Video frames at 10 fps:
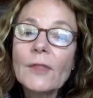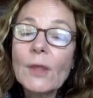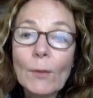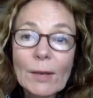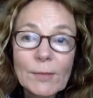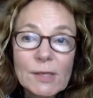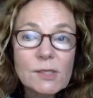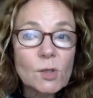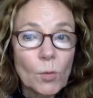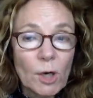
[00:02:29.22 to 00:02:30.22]
Though I
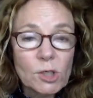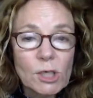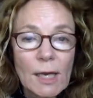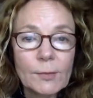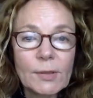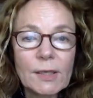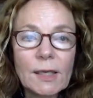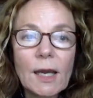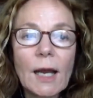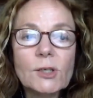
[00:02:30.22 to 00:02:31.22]
missed the workshop,
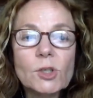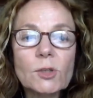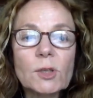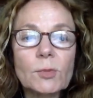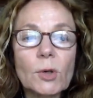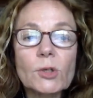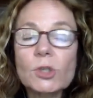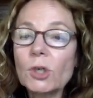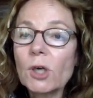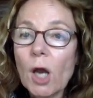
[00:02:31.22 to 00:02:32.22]
I took the
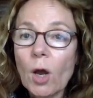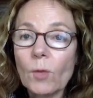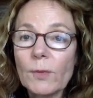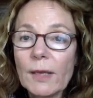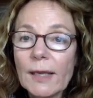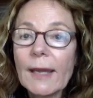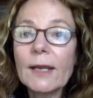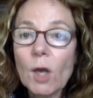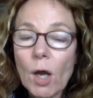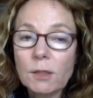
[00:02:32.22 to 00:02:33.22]
brochure home
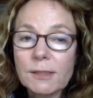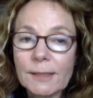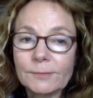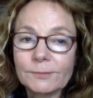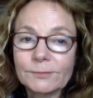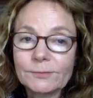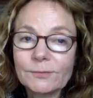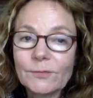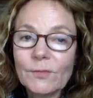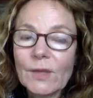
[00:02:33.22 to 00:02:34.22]
and called him.
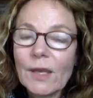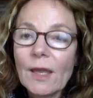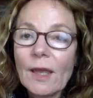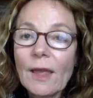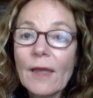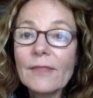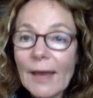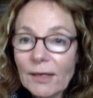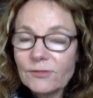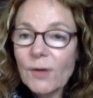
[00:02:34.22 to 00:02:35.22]

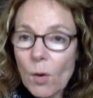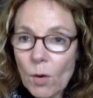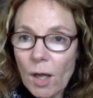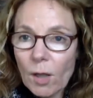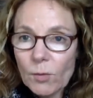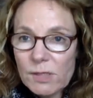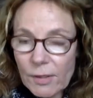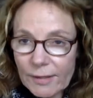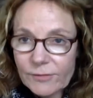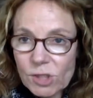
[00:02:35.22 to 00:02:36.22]
That phone call was
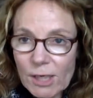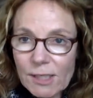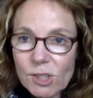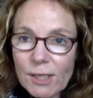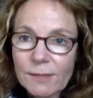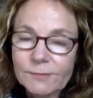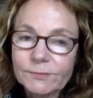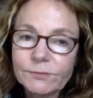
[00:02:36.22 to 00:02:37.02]
life-changing.